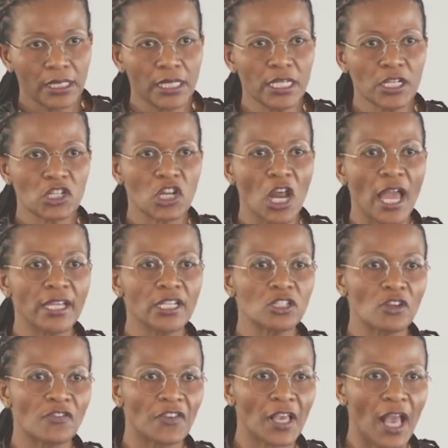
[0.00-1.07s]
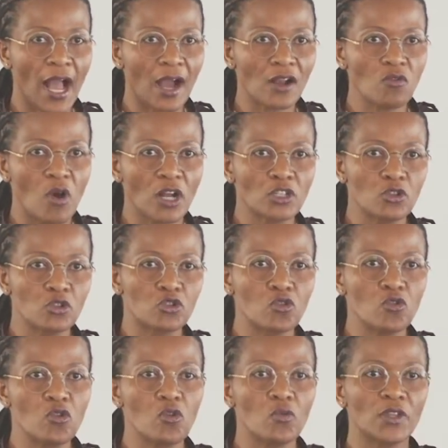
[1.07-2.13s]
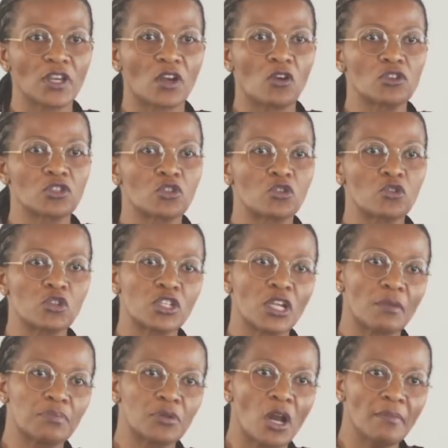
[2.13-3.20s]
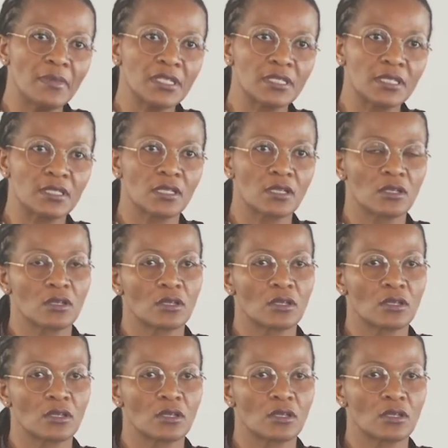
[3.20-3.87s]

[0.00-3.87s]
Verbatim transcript: in trying to figure out what to do with the constitutional promise